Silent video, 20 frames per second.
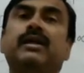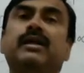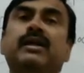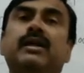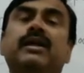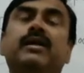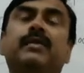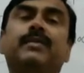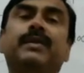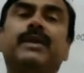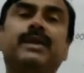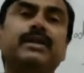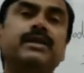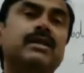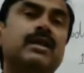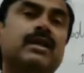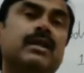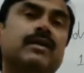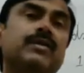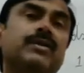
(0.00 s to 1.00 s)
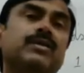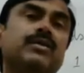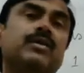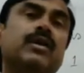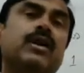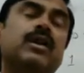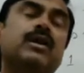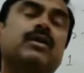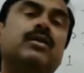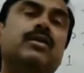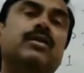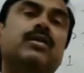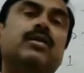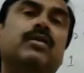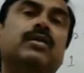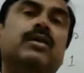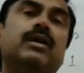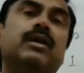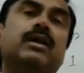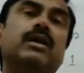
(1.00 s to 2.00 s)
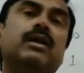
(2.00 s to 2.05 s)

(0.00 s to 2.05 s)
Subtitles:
It means we should not grow